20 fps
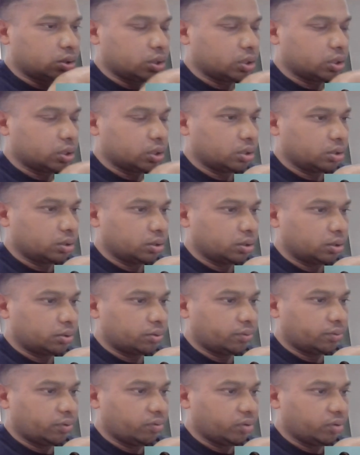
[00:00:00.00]
Then
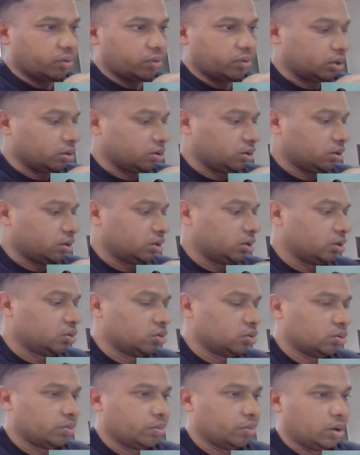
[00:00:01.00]
we will
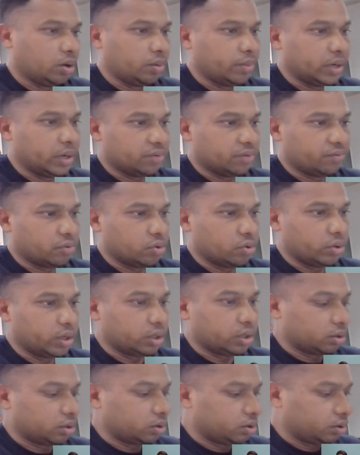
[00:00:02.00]
do a bit of
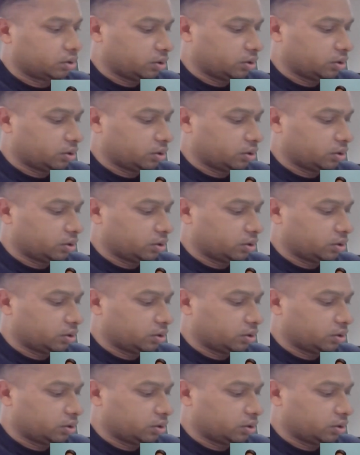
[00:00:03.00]
coding.